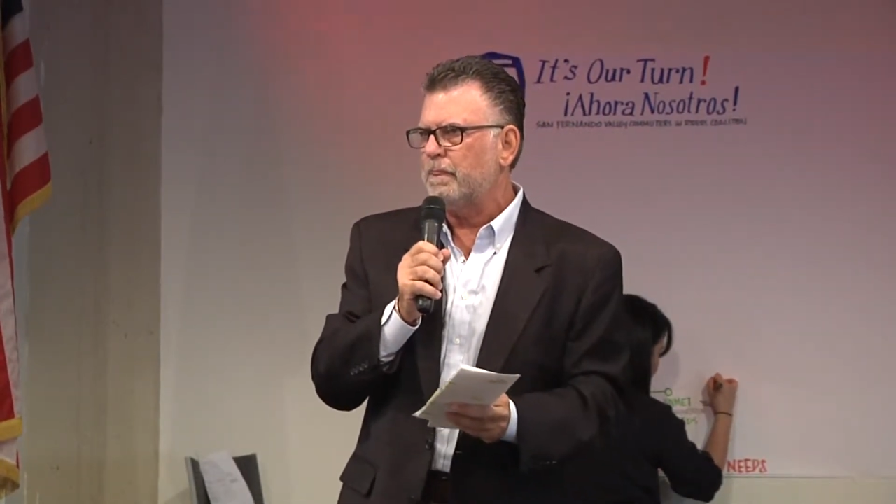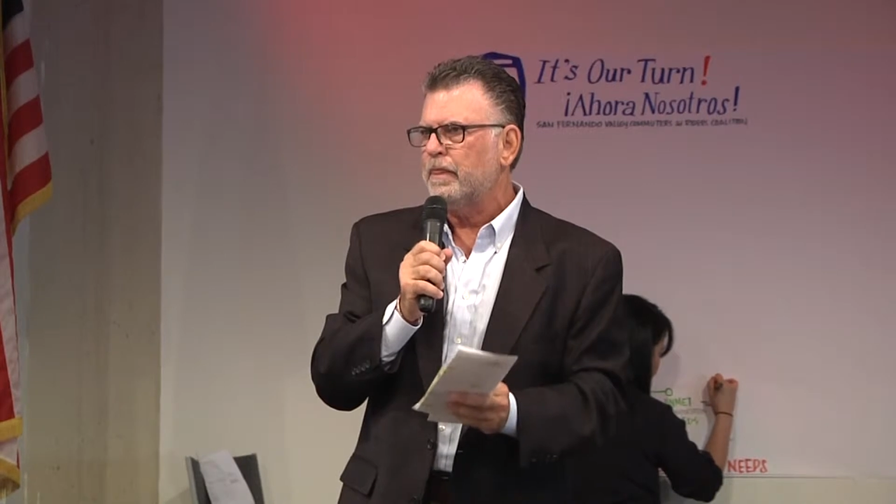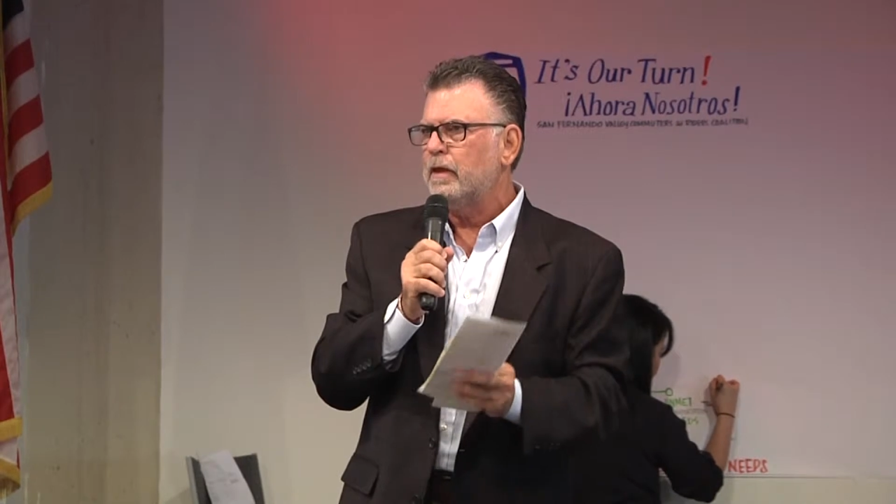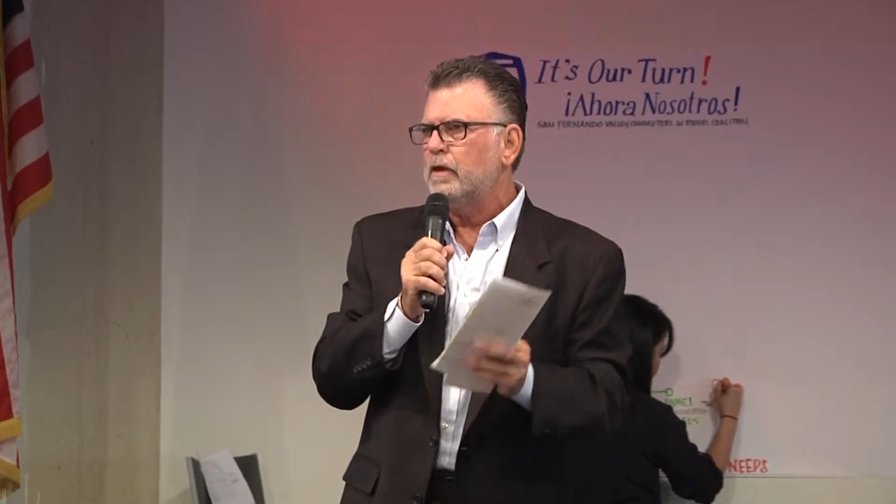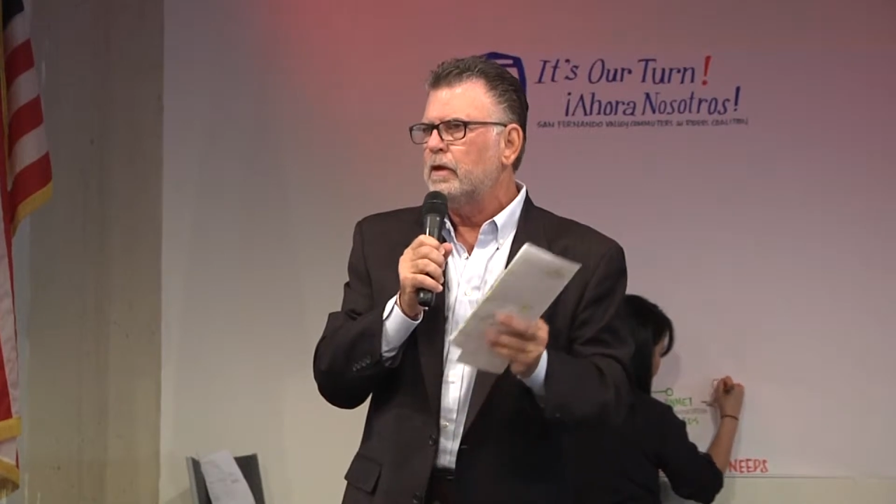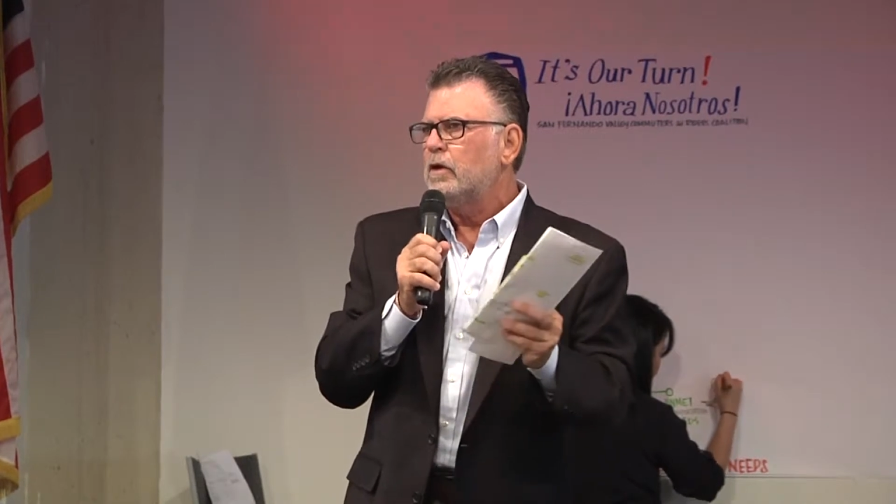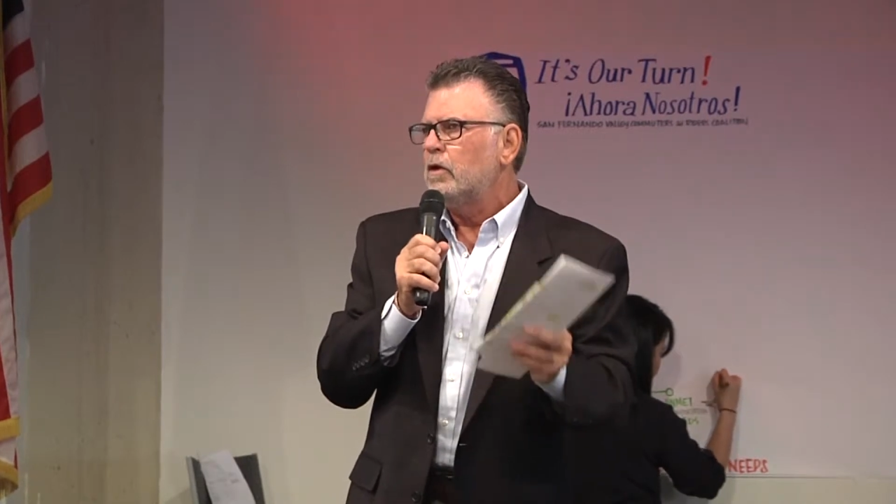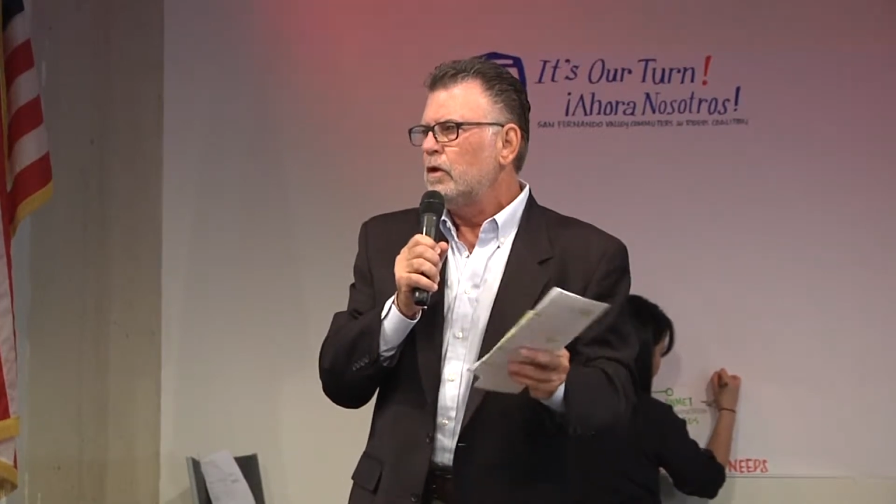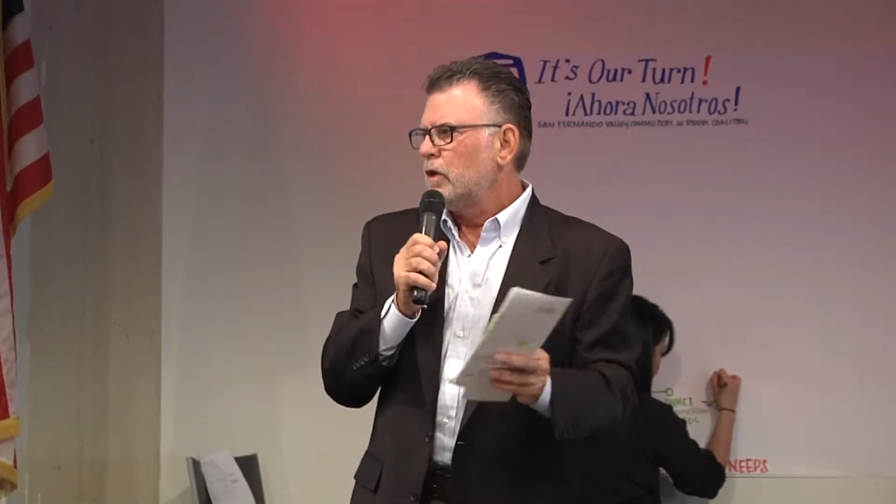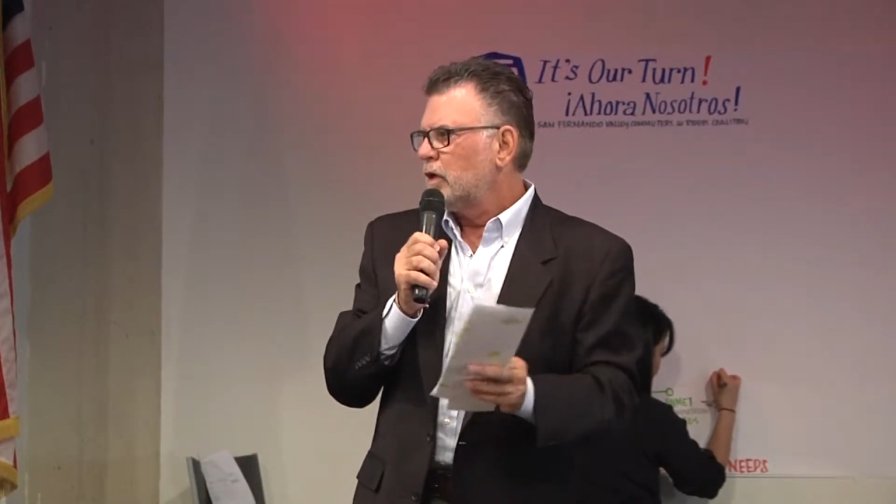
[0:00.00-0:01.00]

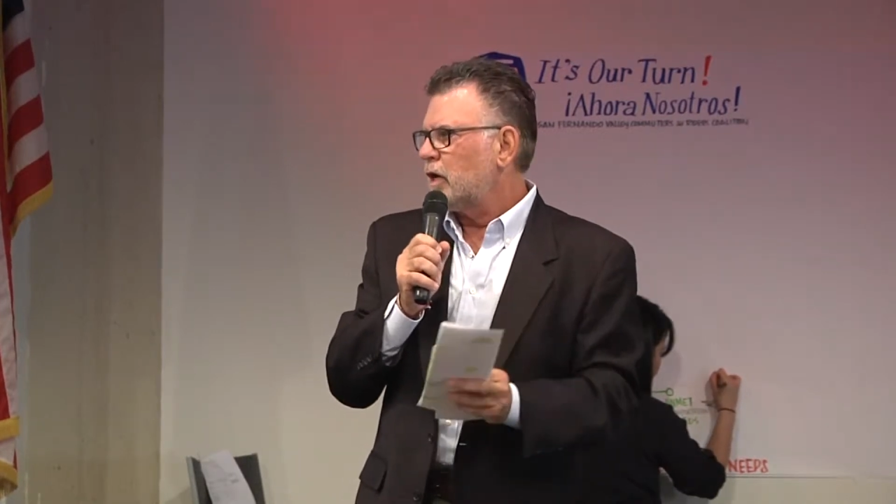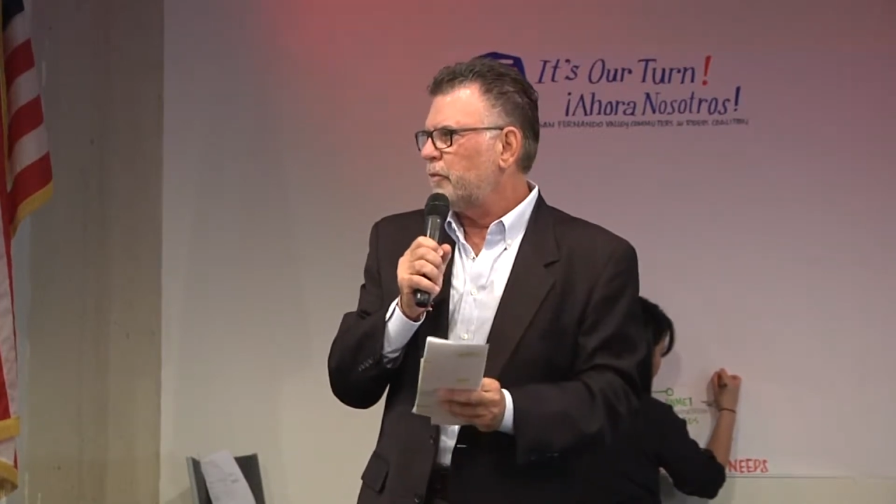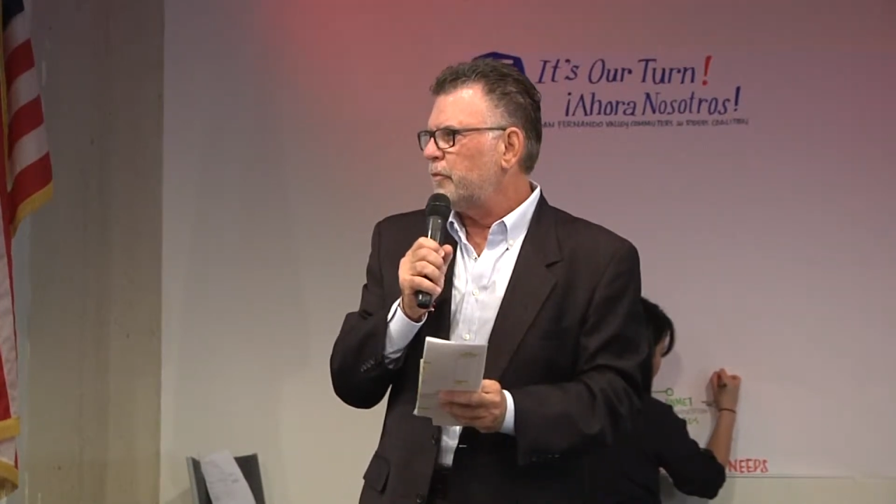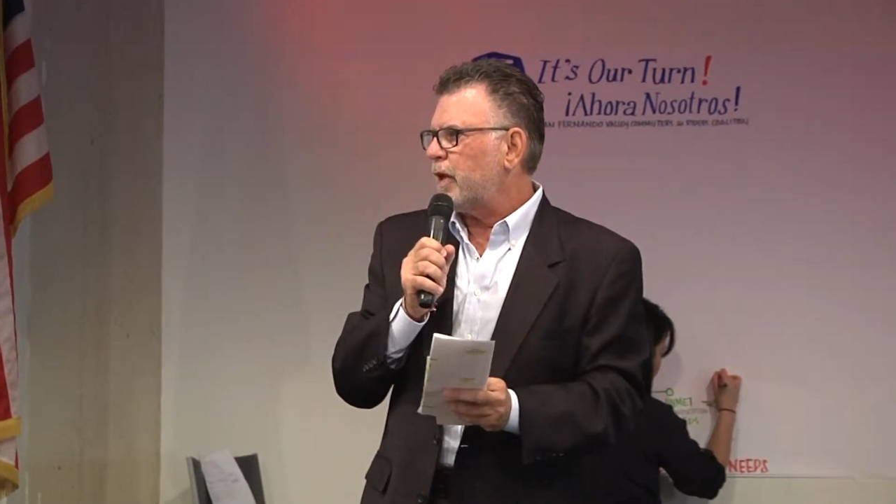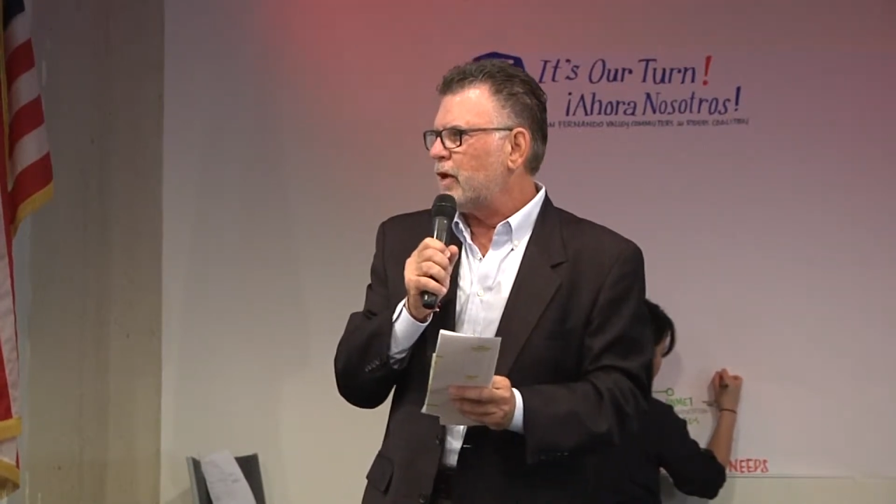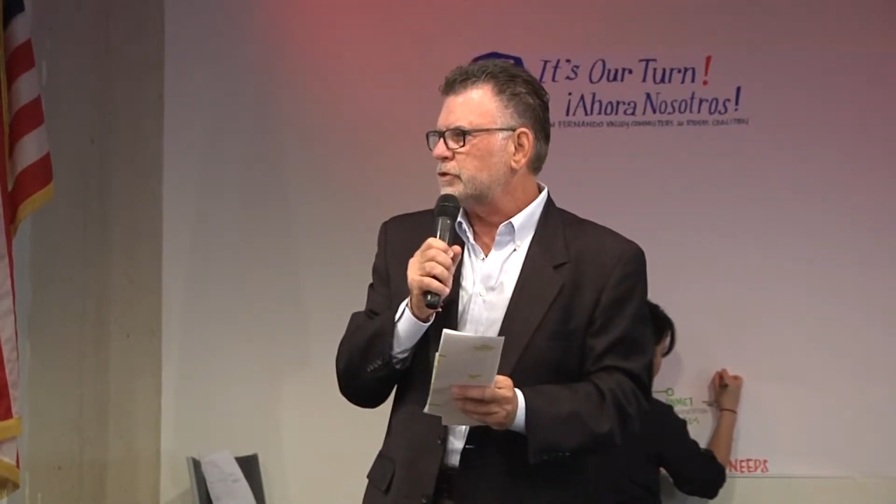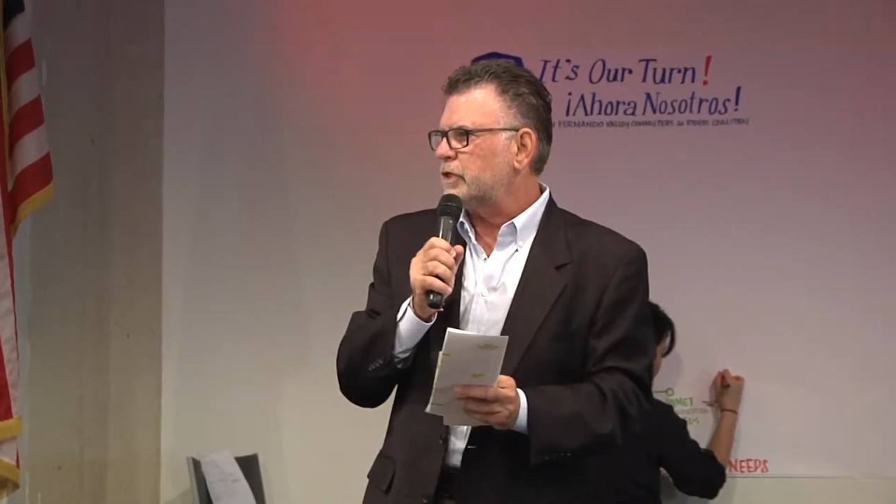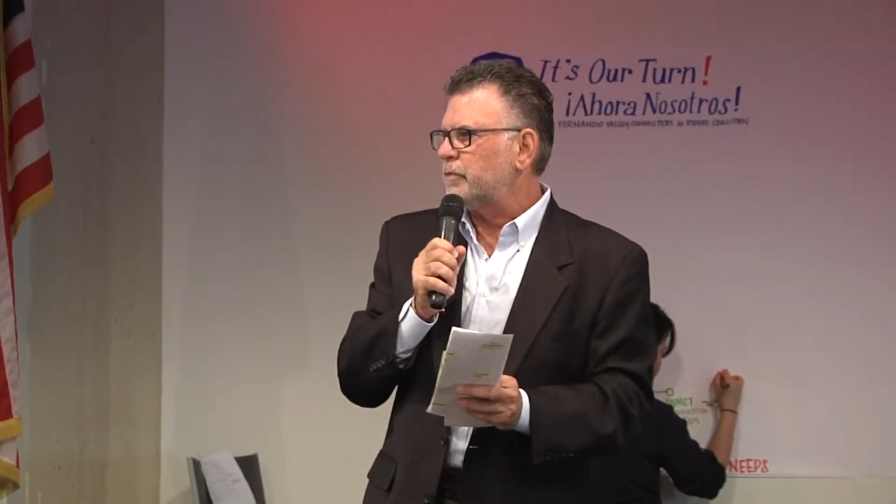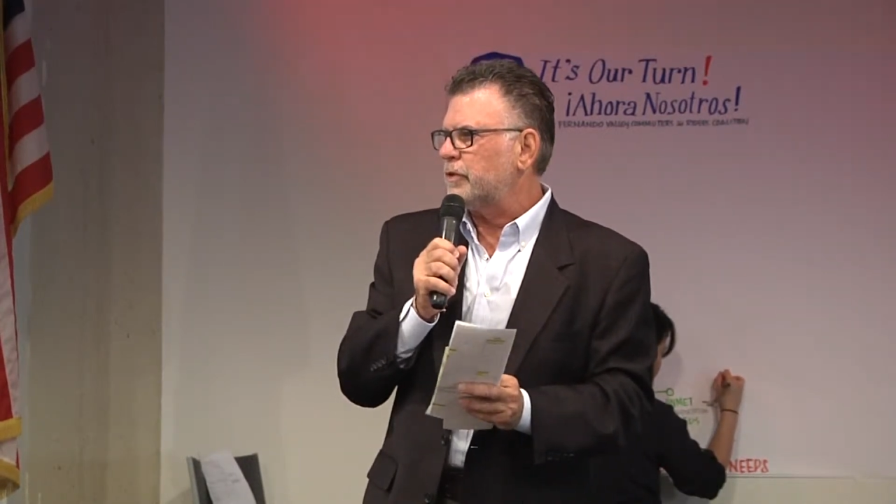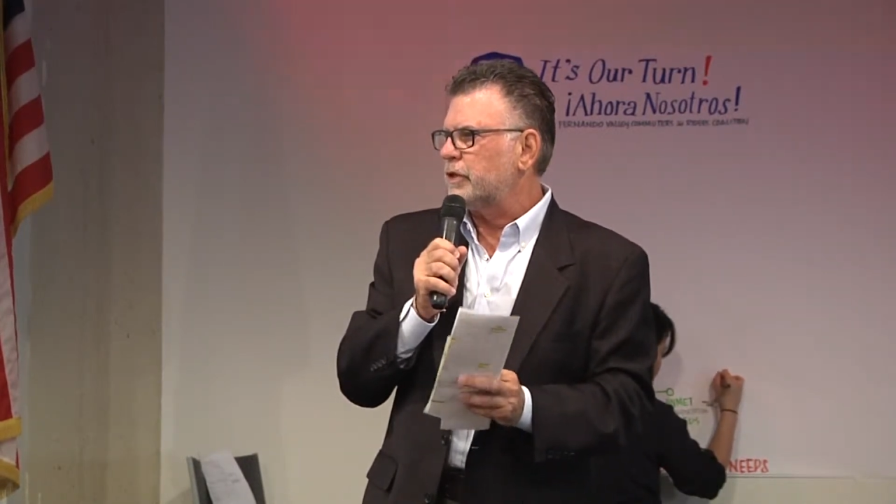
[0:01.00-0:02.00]
A couple of
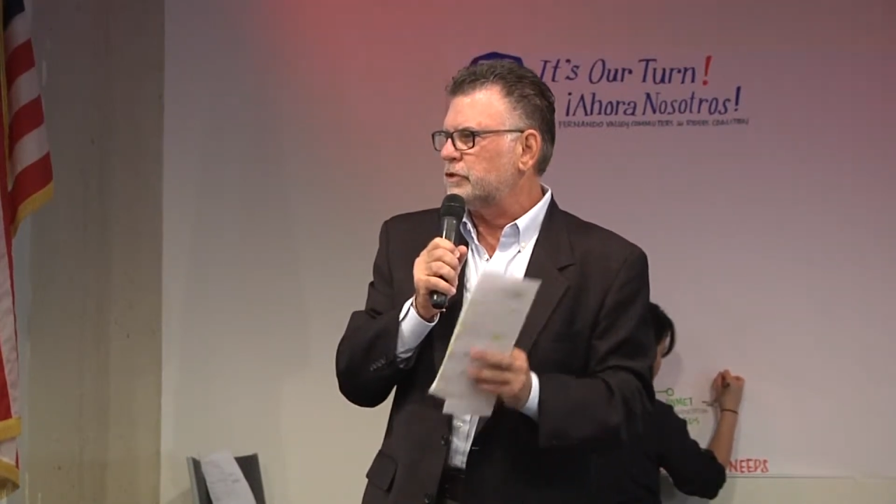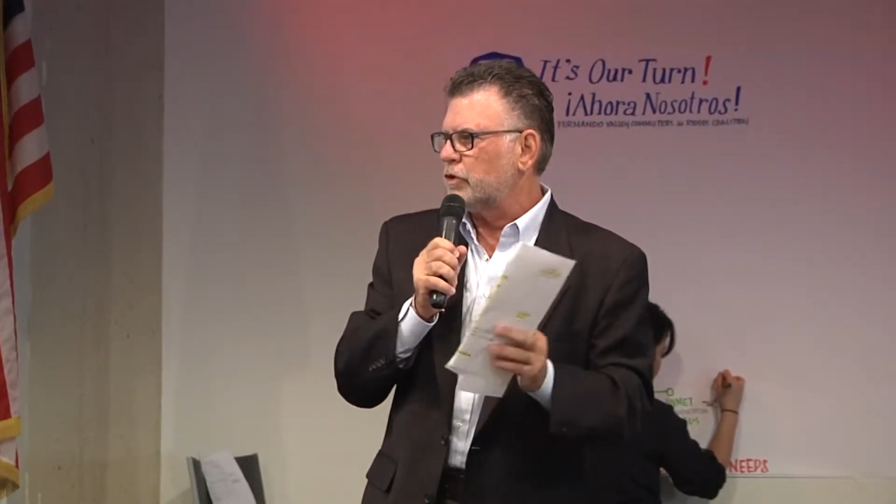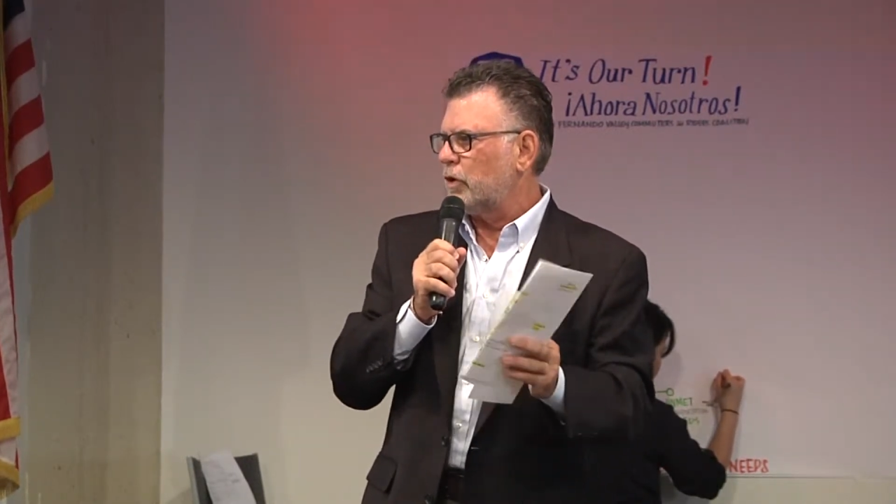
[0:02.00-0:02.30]
housekeeping things,